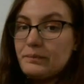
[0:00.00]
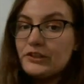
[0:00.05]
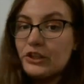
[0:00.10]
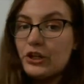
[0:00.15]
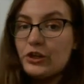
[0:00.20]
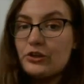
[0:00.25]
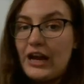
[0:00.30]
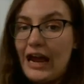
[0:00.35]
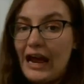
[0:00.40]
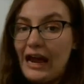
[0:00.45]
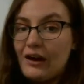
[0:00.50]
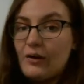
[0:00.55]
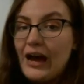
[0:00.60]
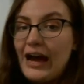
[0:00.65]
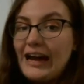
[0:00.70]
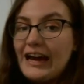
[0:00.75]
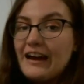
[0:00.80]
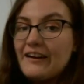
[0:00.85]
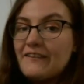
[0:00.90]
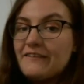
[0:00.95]
So now
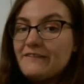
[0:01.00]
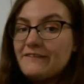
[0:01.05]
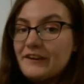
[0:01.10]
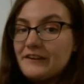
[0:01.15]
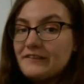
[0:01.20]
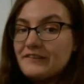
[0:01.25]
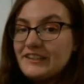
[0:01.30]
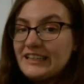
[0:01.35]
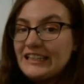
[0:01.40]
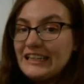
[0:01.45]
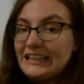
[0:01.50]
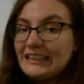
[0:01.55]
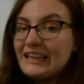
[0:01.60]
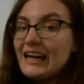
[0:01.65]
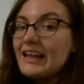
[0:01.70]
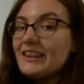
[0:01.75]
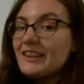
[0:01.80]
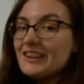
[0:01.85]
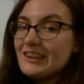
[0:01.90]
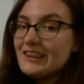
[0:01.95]
I have 15,000
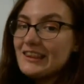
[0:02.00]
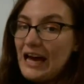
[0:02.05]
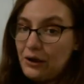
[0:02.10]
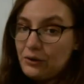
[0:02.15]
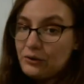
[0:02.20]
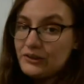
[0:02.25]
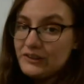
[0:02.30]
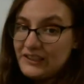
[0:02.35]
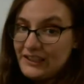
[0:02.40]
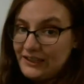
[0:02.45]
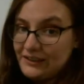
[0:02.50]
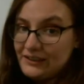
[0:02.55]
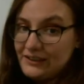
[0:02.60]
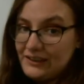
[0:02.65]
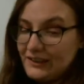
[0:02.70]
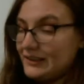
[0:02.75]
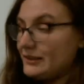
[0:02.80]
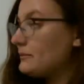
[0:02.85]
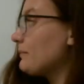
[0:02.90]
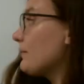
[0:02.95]

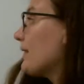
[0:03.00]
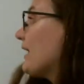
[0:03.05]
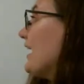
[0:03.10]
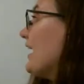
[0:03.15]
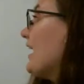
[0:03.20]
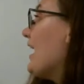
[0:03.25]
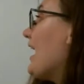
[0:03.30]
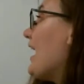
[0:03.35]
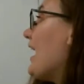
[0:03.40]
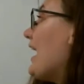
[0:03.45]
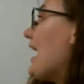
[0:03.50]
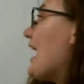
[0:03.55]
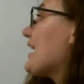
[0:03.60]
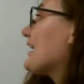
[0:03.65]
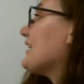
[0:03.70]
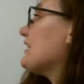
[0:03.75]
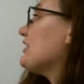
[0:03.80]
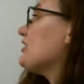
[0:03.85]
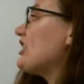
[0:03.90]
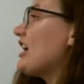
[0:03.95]
thousandths. I
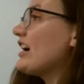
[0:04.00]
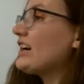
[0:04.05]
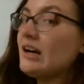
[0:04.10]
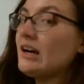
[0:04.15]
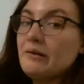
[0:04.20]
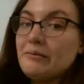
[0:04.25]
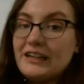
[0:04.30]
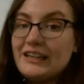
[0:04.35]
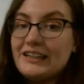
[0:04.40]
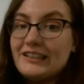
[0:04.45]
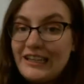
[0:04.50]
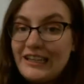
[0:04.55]
can check how many